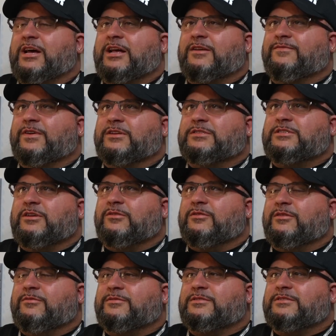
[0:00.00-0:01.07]
of us though.
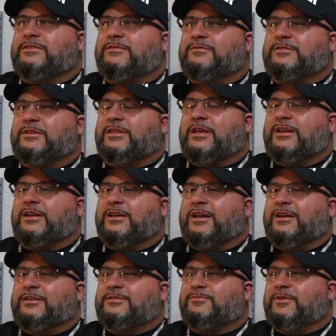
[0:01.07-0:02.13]
There was a lot of
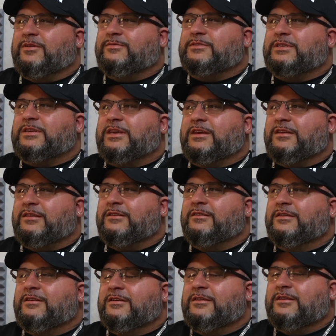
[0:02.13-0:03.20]
guys when I was a kid.
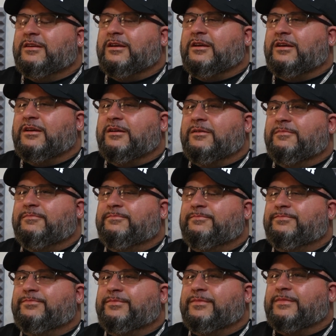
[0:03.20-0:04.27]

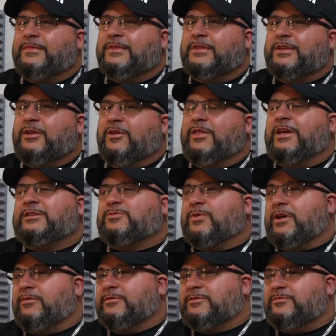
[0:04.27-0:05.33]
That's when
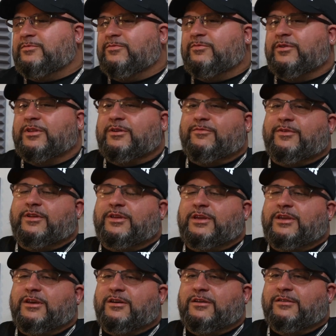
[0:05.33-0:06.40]
I was really, really
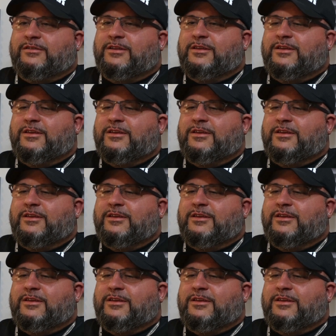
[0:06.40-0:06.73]
young.